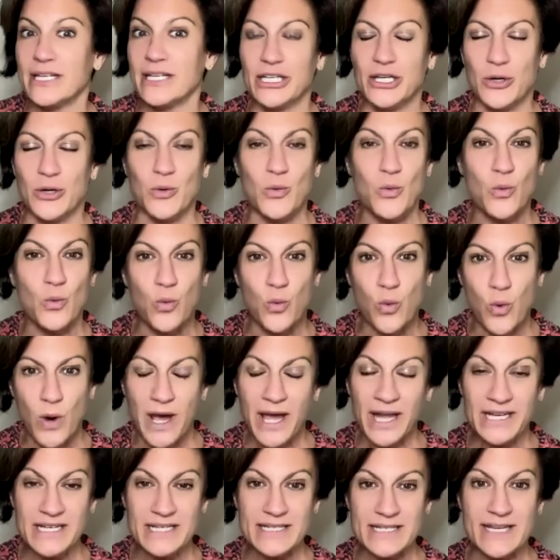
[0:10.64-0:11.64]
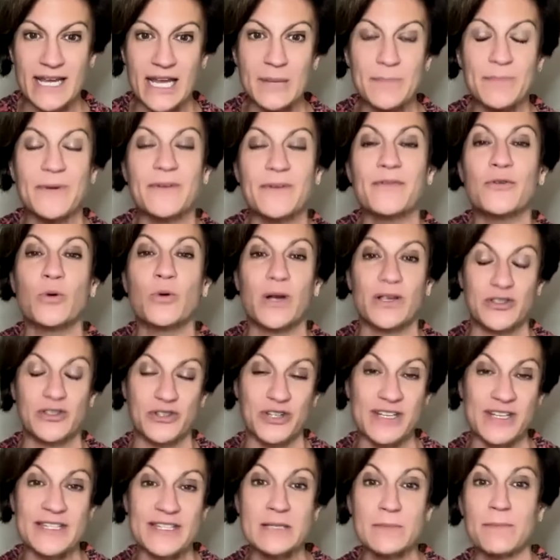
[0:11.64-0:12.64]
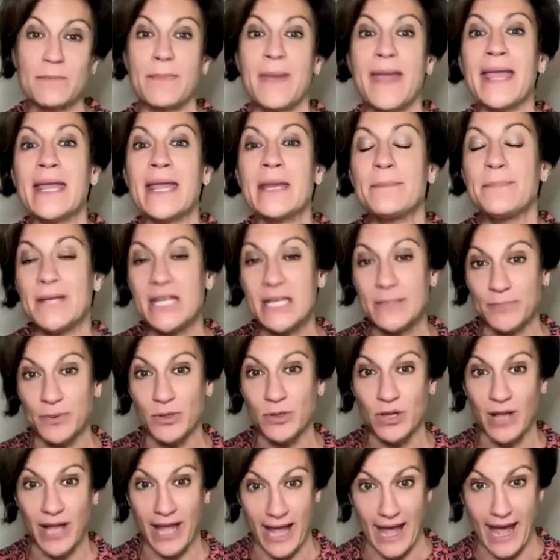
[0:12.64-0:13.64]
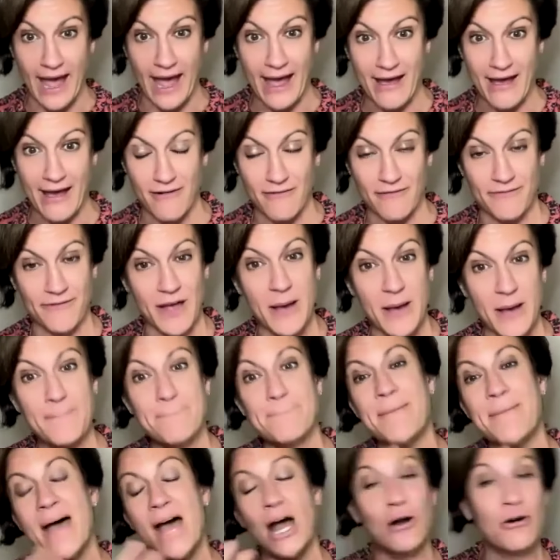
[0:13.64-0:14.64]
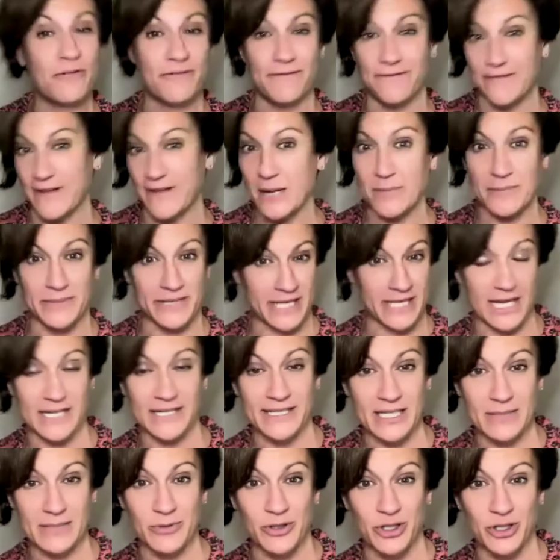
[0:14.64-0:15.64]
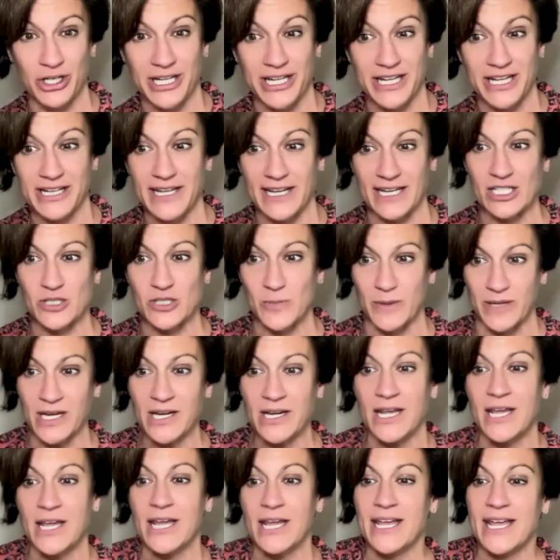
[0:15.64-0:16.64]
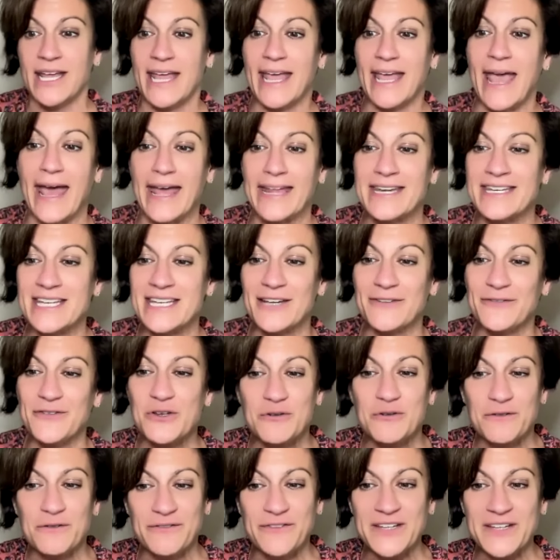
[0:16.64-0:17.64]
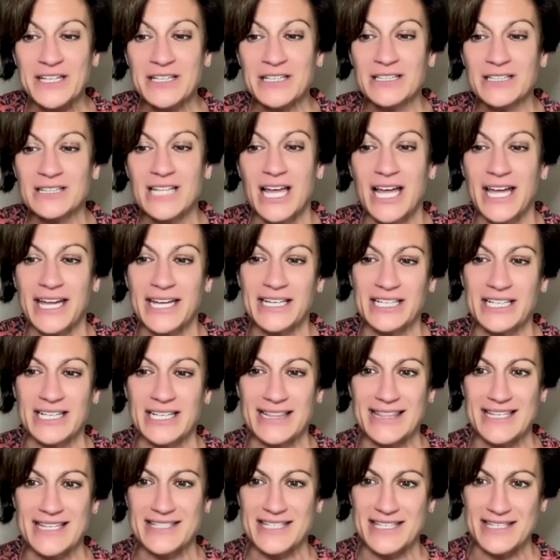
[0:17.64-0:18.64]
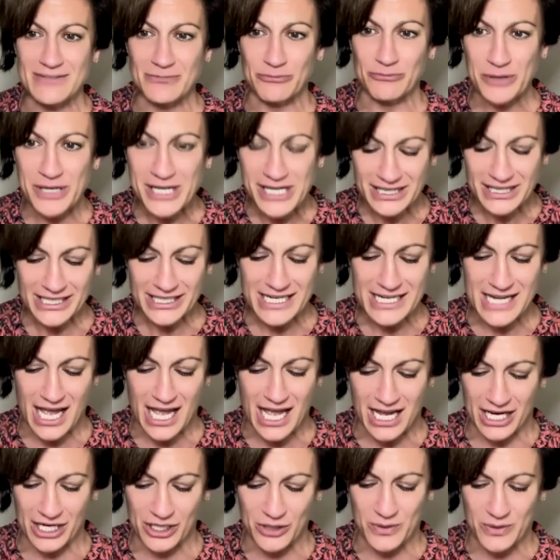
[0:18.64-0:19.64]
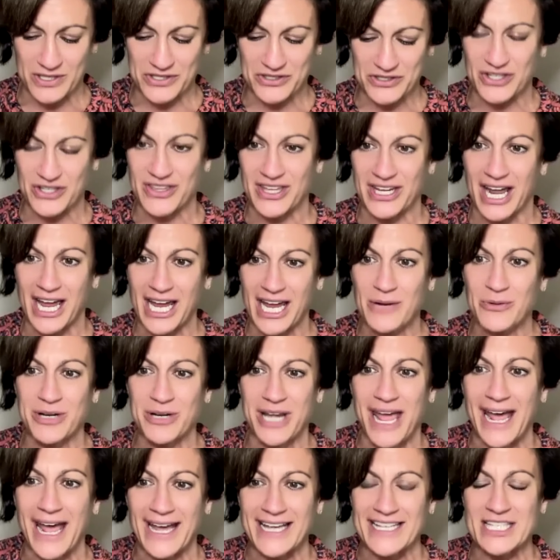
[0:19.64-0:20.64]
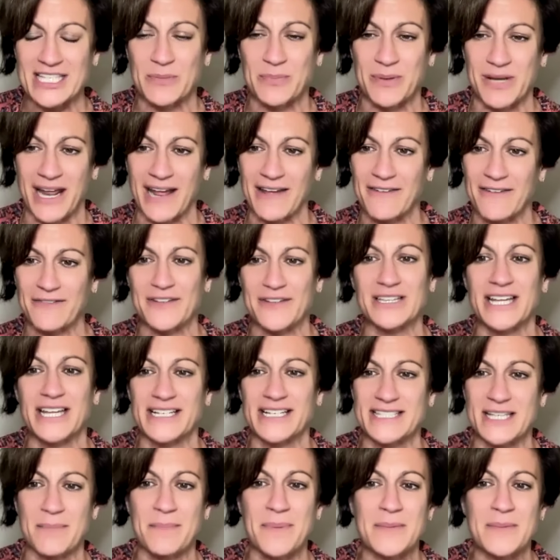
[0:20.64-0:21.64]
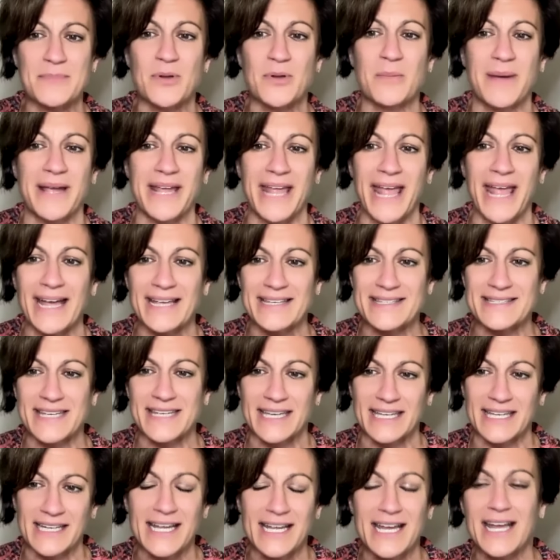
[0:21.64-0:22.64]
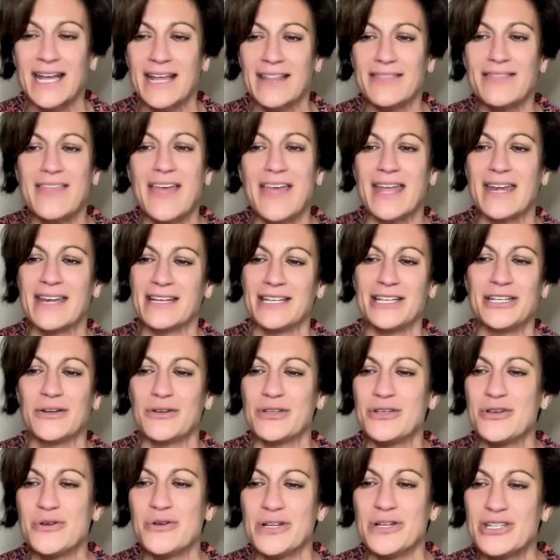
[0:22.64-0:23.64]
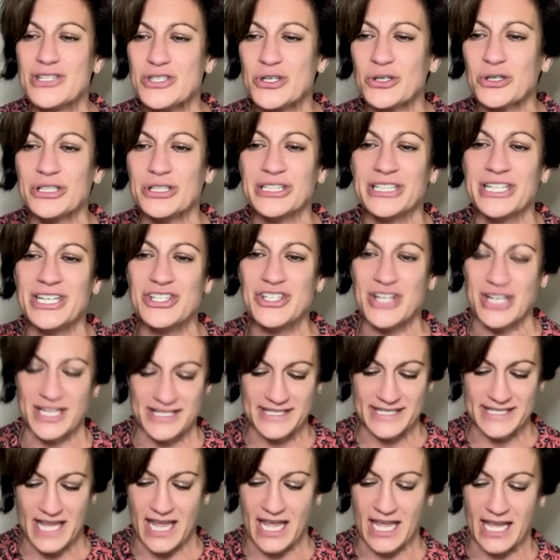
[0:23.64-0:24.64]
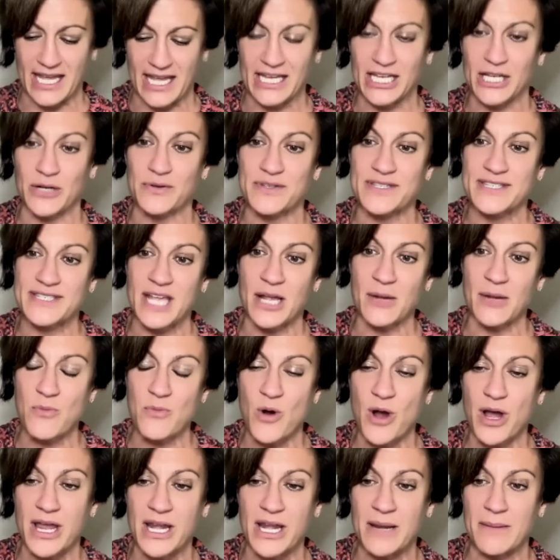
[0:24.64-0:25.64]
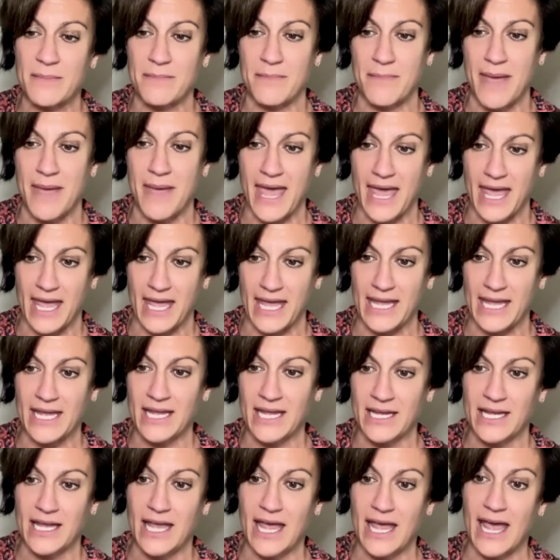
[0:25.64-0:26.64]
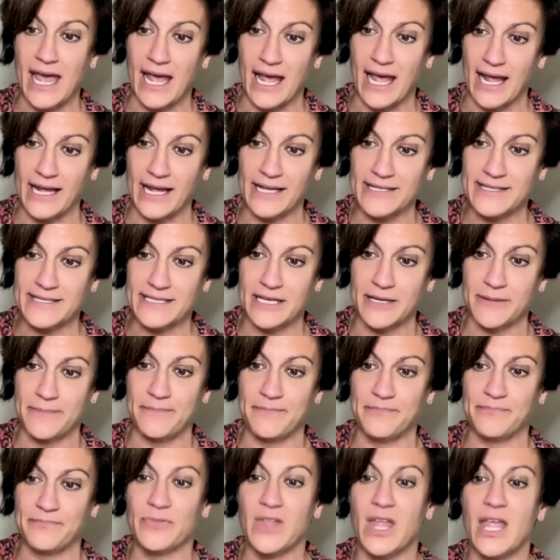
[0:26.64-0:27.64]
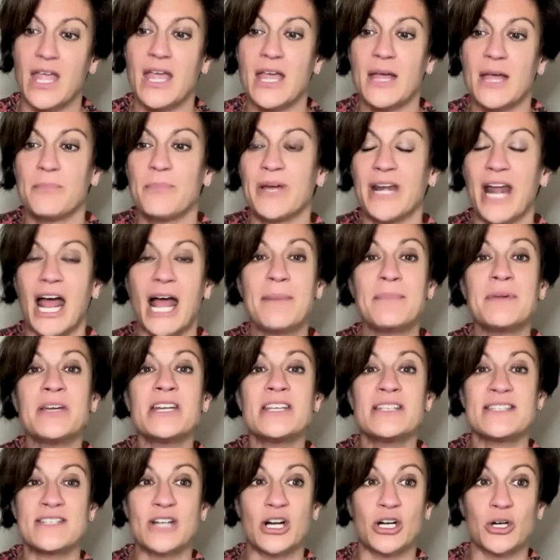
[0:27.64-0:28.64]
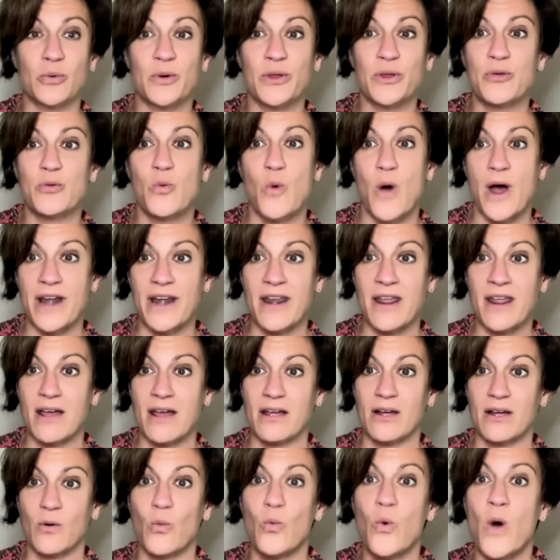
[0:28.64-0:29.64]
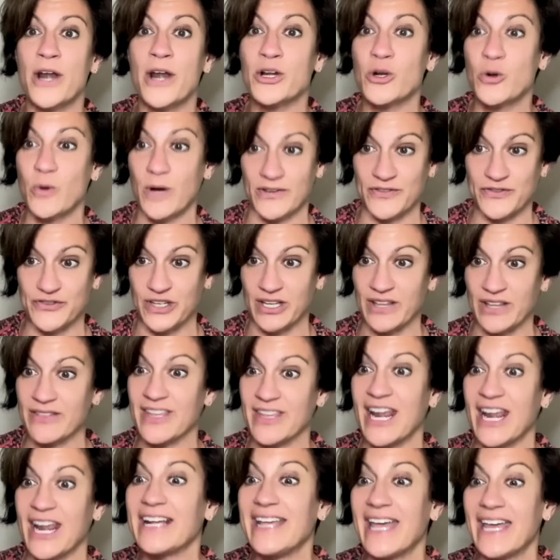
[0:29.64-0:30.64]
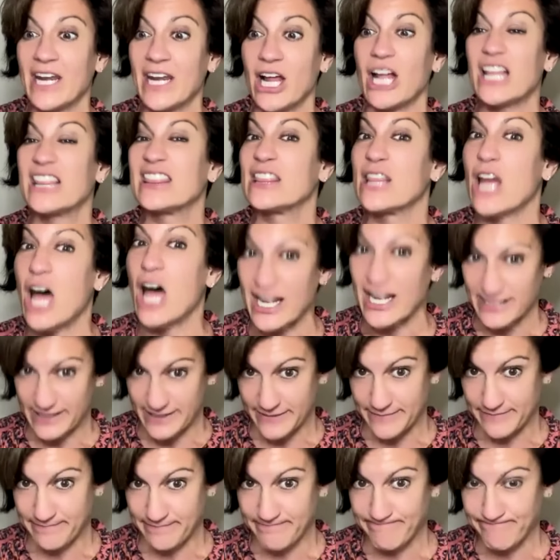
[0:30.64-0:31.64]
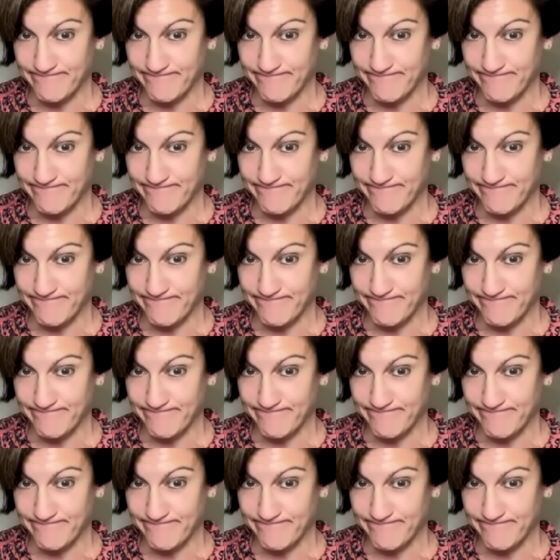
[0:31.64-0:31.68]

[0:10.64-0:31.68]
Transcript: what type of questions may people have about family and community engagement? And if you feel like this is really not a question that I would ask, but I feel like some people might ask it, then, you can certainly just say, someone may ask, but I'm going to start with one question that I get a lot.